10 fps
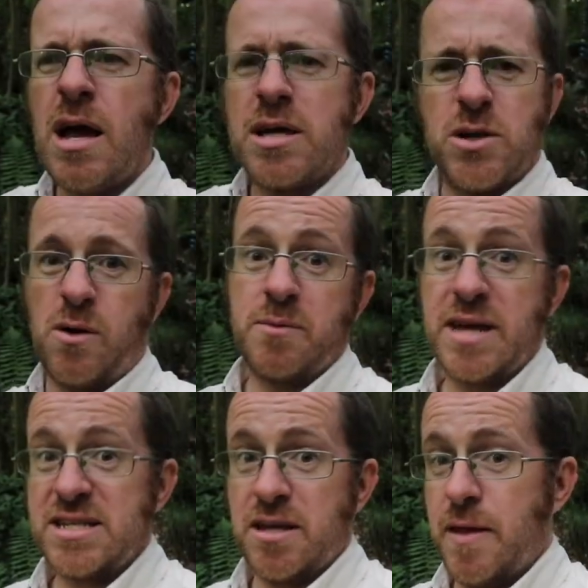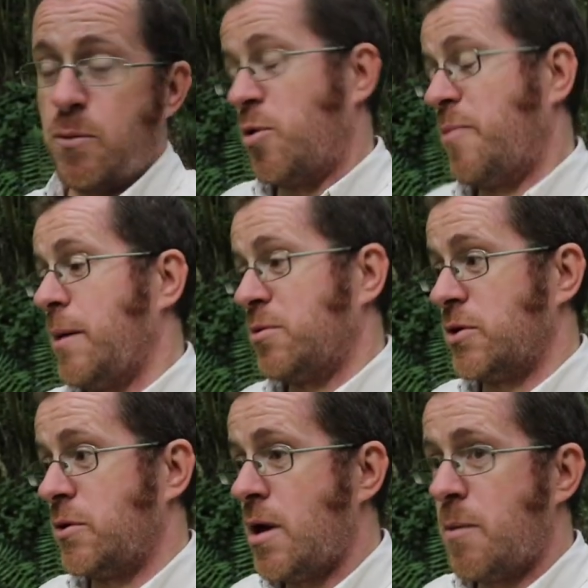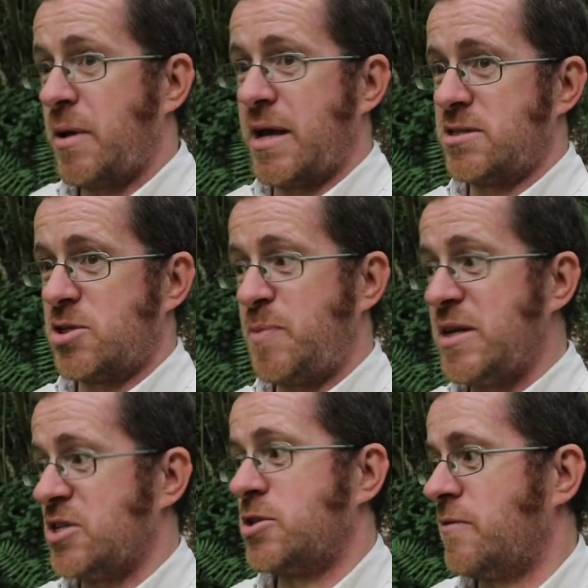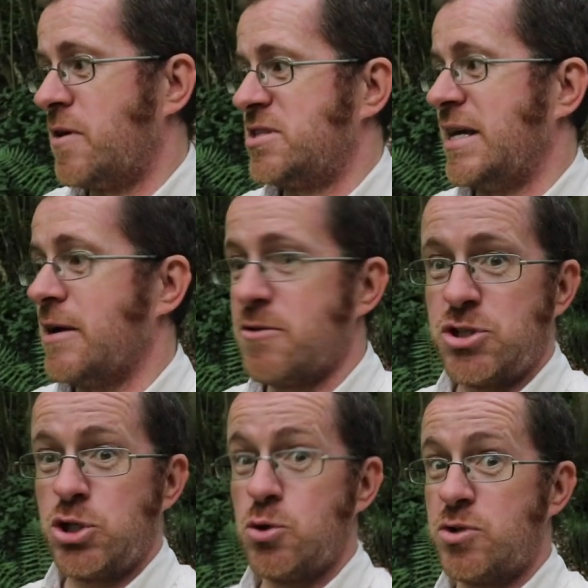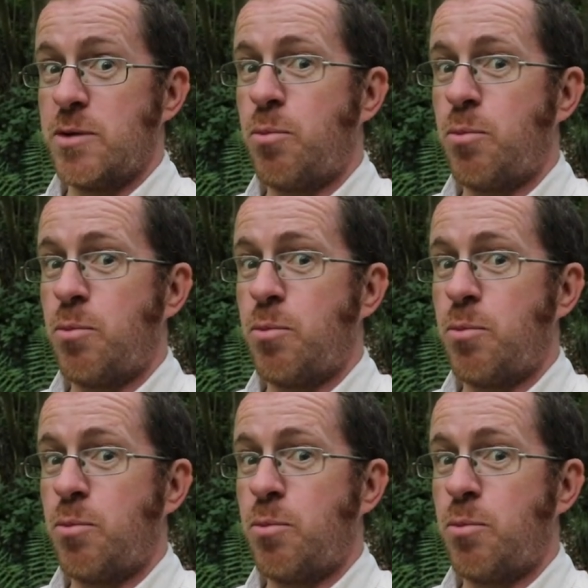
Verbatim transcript: So I'm guessing they wouldn't be able to, because the species diversity here is hugely